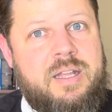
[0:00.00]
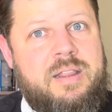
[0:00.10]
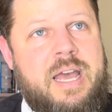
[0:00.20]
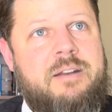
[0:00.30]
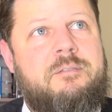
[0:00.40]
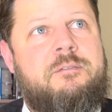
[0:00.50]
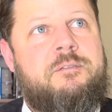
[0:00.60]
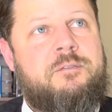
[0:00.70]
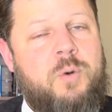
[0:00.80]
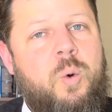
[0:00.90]
that
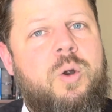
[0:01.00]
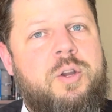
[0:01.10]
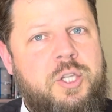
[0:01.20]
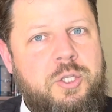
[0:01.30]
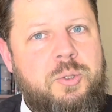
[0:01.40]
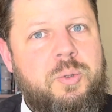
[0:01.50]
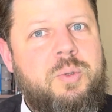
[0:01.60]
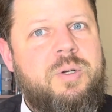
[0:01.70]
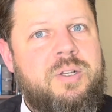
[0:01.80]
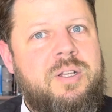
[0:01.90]
for
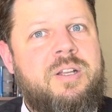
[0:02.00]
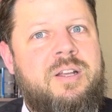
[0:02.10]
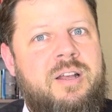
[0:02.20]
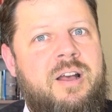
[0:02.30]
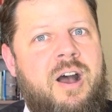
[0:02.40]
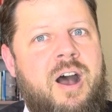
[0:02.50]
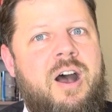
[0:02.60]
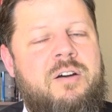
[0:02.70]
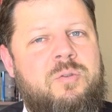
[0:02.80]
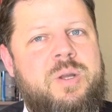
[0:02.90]
you uh,
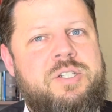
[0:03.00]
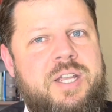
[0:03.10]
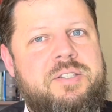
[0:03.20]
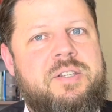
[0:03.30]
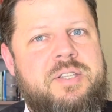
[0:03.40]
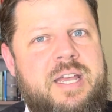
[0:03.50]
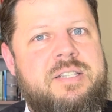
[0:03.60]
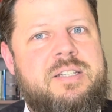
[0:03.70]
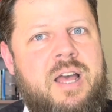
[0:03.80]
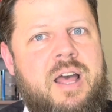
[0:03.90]
of what Jesus
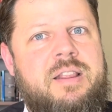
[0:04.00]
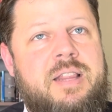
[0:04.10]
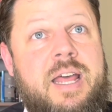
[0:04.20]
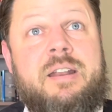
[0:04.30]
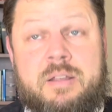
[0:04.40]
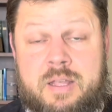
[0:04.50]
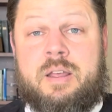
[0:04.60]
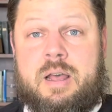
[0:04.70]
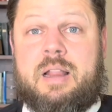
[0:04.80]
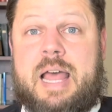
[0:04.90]
has done that
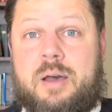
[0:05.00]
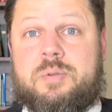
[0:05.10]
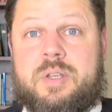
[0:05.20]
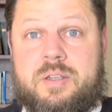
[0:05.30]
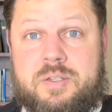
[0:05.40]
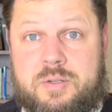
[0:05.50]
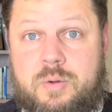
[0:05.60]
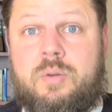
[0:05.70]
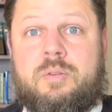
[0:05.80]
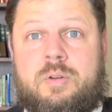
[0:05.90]
allows us
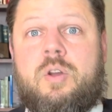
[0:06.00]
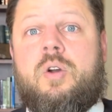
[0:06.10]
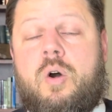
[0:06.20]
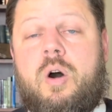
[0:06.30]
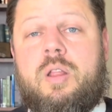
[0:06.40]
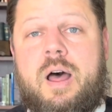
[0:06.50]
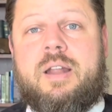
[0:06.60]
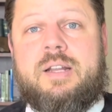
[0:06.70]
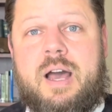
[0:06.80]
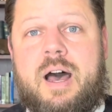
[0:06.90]
to call
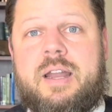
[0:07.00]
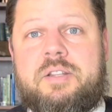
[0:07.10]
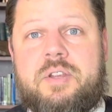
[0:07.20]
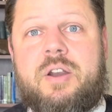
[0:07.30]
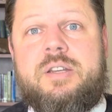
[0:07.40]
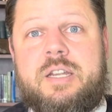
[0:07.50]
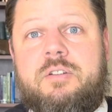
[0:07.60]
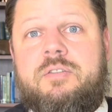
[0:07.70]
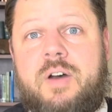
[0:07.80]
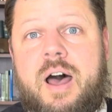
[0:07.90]
on God as our dear
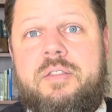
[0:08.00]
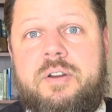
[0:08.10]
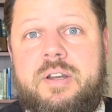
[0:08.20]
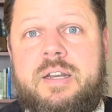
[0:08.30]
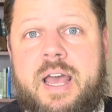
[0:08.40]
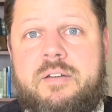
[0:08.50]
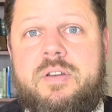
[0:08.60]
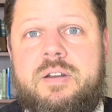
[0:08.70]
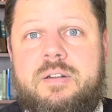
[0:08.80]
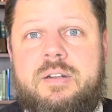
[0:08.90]
Father in
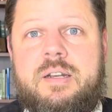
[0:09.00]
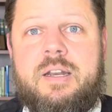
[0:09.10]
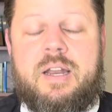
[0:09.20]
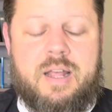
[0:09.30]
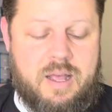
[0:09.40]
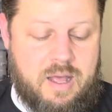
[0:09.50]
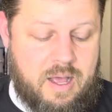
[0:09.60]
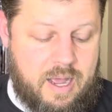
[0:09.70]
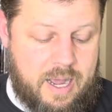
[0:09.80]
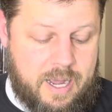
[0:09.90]
heaven.
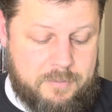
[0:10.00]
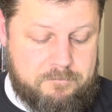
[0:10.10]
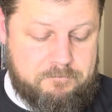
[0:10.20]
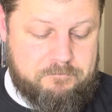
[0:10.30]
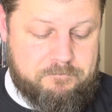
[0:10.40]
Um,